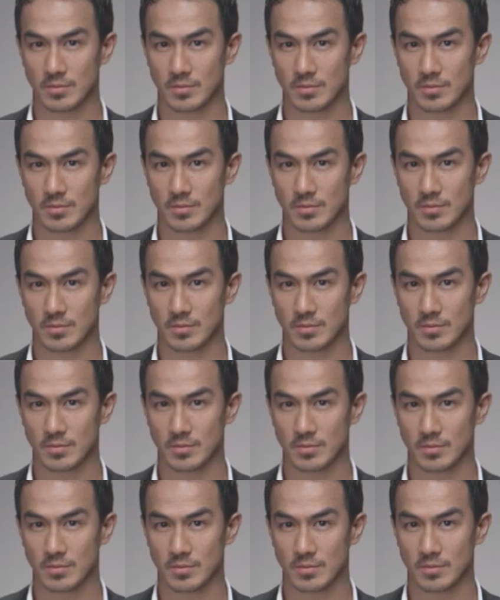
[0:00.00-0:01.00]

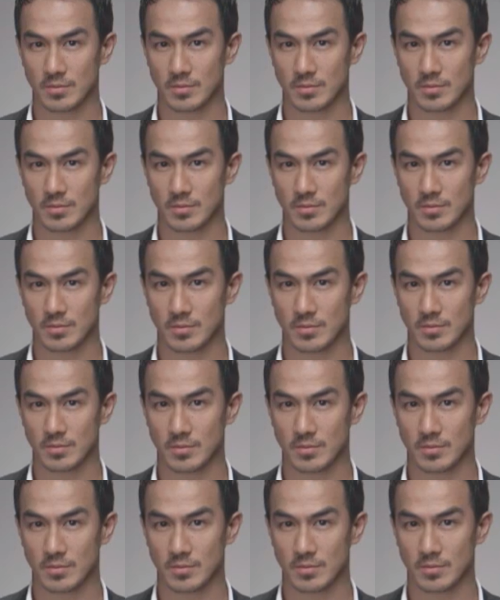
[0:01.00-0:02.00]

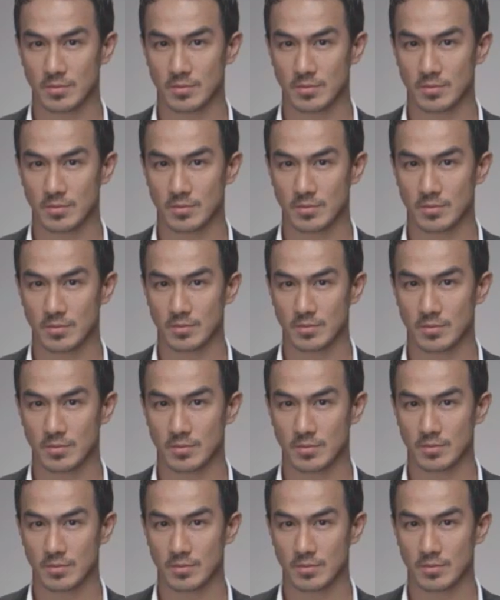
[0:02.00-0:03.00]

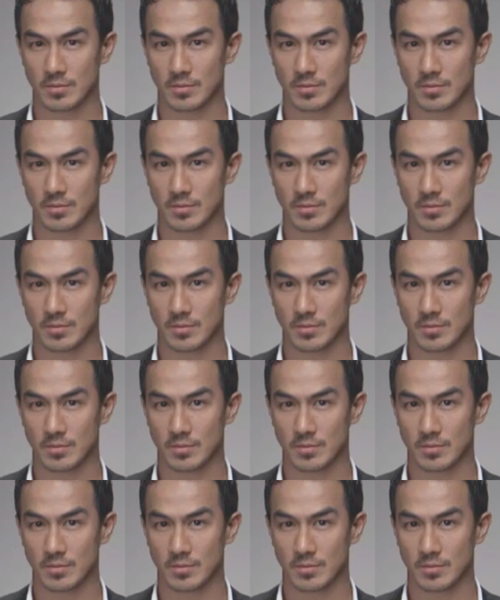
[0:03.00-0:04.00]

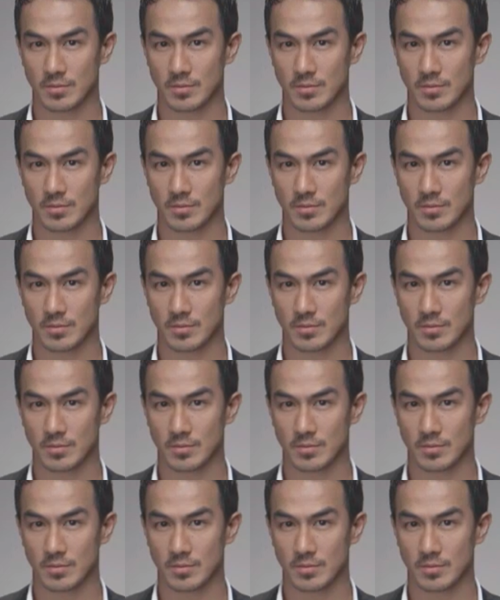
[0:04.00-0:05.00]

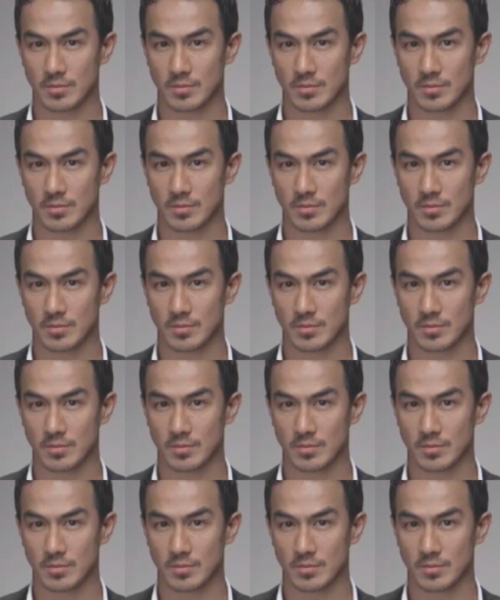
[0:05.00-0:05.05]
No words are spoken by the person on screen.